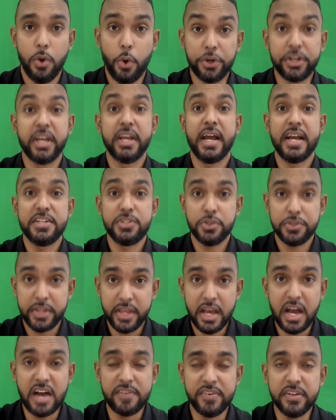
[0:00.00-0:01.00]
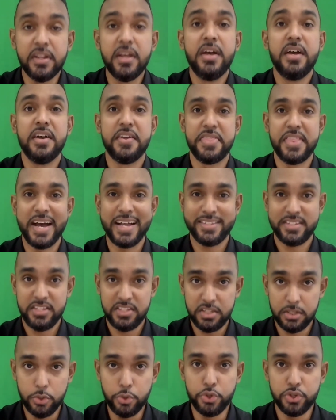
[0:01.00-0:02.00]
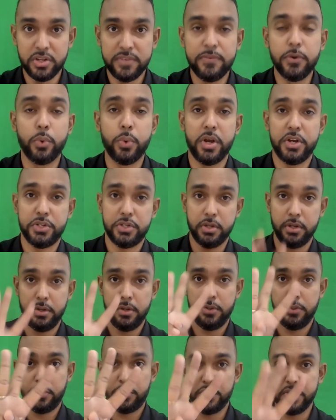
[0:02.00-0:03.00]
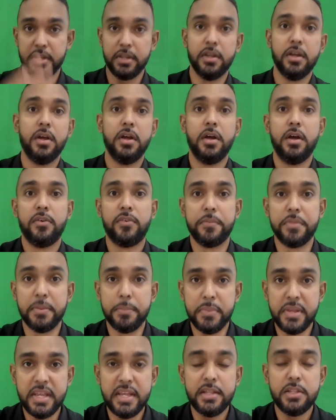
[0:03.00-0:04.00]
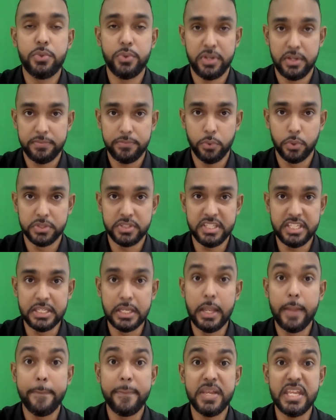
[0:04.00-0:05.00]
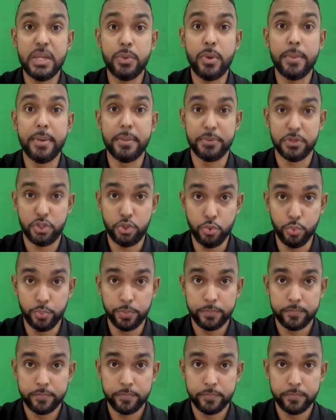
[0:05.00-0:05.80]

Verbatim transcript: Okay, guys, so there you have it. That's the solution for question three from the May 2014 POA paper two.